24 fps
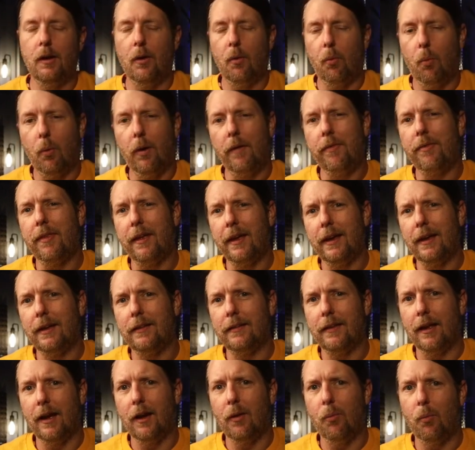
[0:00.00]
One thing
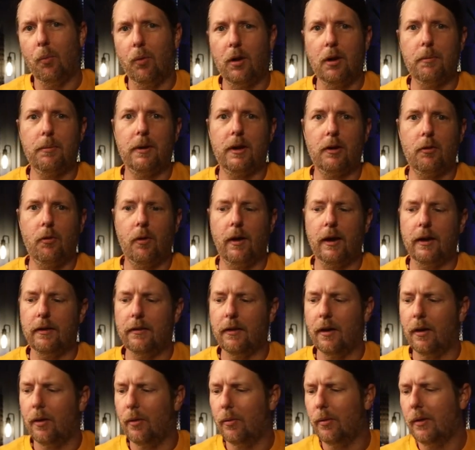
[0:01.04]
that would have been great
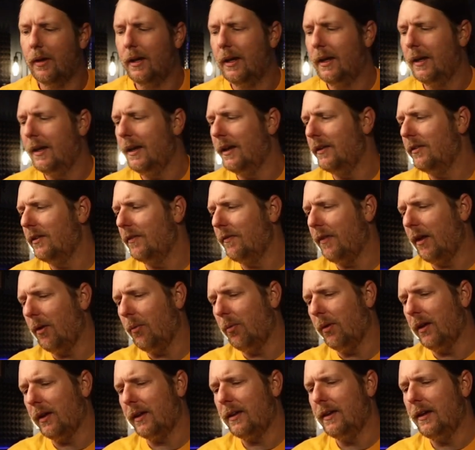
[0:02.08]
though is if they
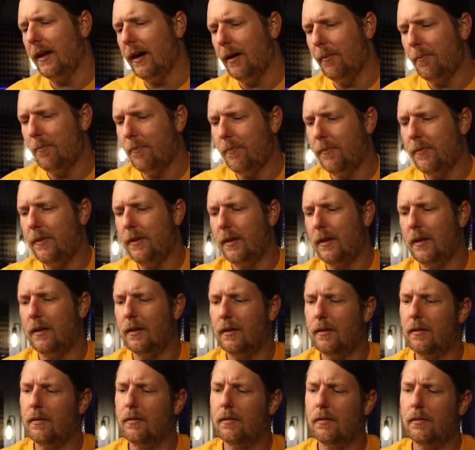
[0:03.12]
would have kept
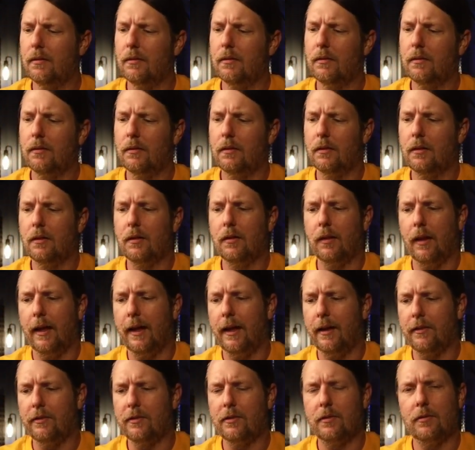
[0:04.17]
the
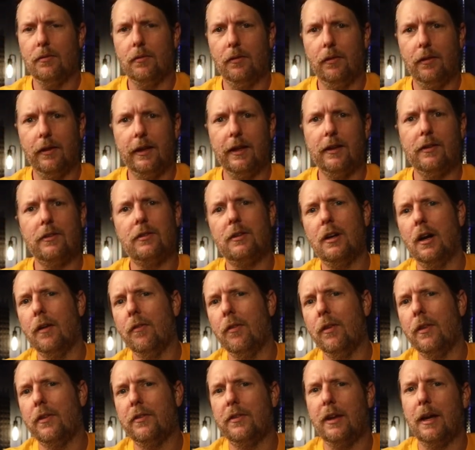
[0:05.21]
glass lens
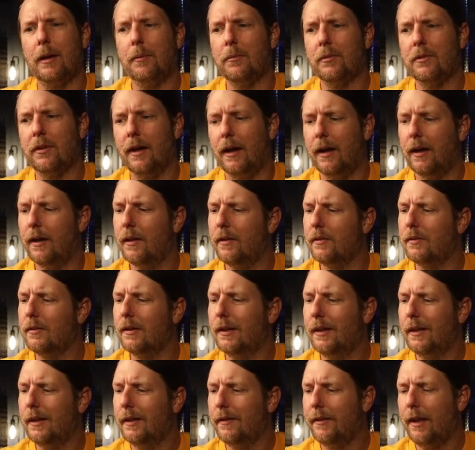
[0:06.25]
cover the same size.
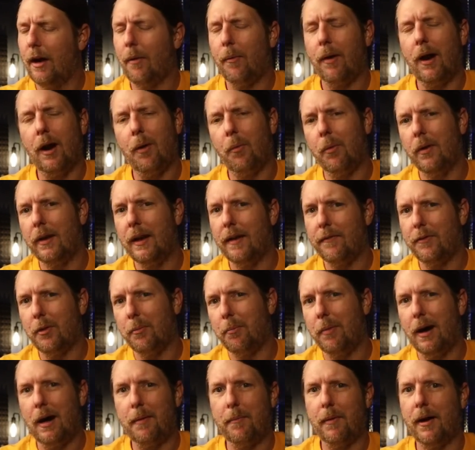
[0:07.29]
That way I wouldn't have to
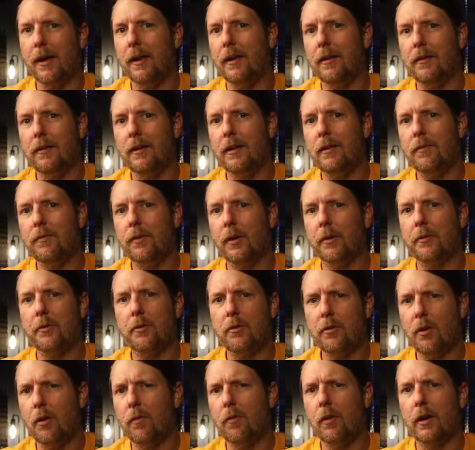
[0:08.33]
buy my ND
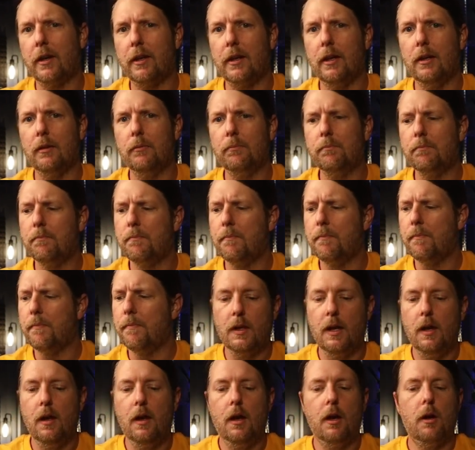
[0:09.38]
filters over again.
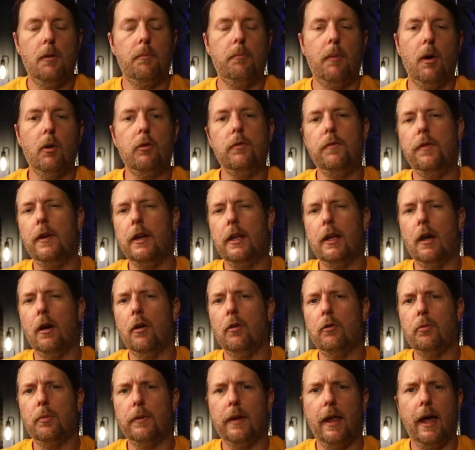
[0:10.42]
Most
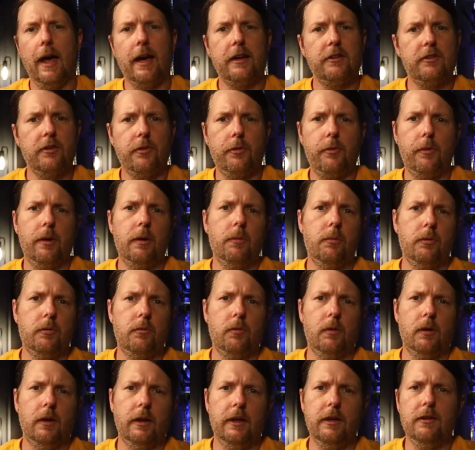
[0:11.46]
videos when the Action 3
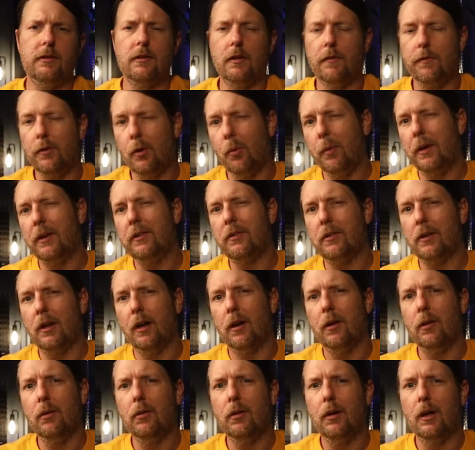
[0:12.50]
was released a few weeks
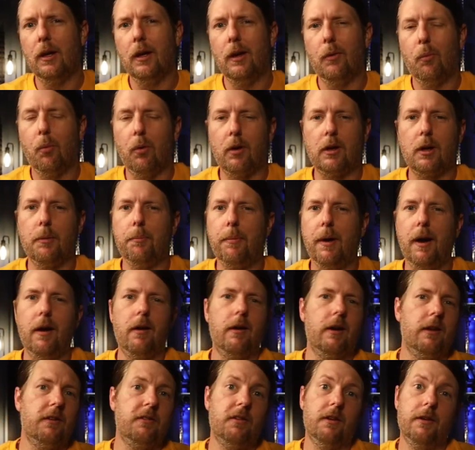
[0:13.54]
ago were
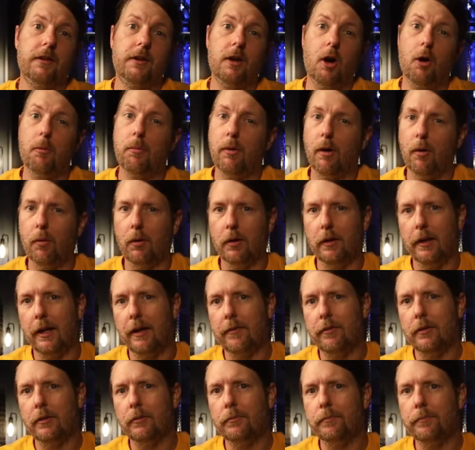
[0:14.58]
comparing it to the GoPro
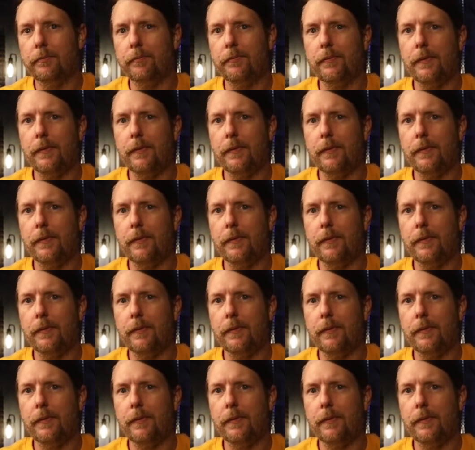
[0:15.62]
11.